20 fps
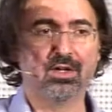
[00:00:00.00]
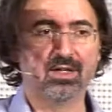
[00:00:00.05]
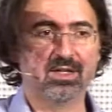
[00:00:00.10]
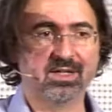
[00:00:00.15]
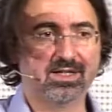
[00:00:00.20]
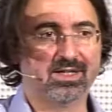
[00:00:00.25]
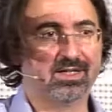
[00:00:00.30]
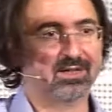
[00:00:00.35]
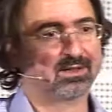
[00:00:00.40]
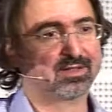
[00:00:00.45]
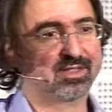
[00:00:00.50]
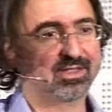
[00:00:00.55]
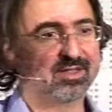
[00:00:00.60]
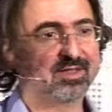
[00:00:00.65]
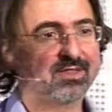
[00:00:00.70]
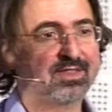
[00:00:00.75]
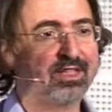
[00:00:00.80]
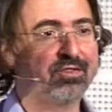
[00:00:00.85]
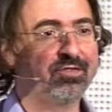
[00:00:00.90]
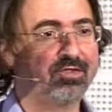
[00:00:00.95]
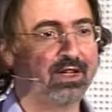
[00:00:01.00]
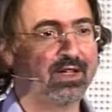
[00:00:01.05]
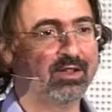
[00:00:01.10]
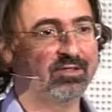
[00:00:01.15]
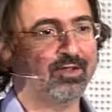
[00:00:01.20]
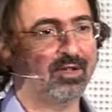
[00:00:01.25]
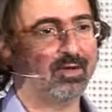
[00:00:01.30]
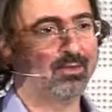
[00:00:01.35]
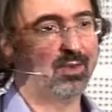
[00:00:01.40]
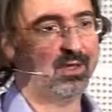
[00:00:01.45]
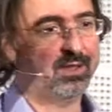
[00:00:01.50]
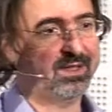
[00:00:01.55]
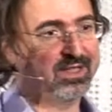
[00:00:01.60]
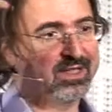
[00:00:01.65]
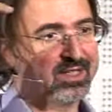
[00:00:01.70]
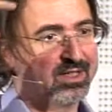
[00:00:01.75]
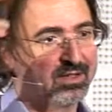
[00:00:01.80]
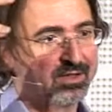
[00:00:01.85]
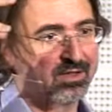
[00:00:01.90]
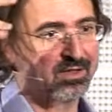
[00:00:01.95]
ligands, different from what is
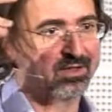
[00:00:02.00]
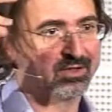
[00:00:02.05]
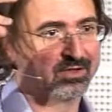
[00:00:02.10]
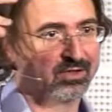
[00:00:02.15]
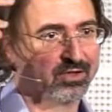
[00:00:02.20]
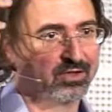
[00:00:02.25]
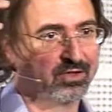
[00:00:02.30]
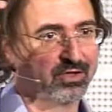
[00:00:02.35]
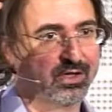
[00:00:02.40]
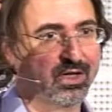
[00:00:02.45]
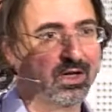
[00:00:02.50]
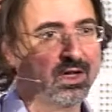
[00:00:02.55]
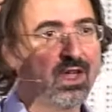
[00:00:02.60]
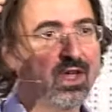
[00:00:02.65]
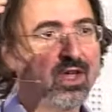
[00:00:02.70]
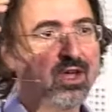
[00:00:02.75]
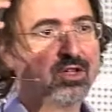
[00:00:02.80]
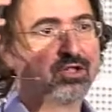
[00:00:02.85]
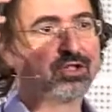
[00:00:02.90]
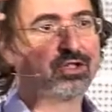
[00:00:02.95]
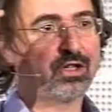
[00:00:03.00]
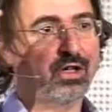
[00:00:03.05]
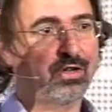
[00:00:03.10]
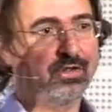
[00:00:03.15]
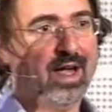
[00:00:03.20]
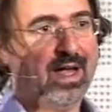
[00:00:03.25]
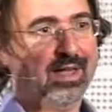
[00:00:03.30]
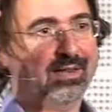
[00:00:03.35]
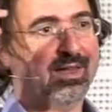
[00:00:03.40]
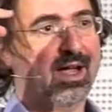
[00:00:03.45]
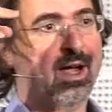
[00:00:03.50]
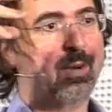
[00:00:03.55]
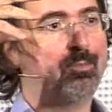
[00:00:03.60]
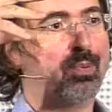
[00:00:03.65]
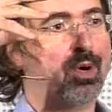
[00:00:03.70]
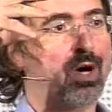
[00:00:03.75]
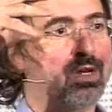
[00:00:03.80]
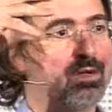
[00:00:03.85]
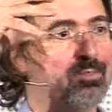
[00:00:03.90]
in the literature, so that upon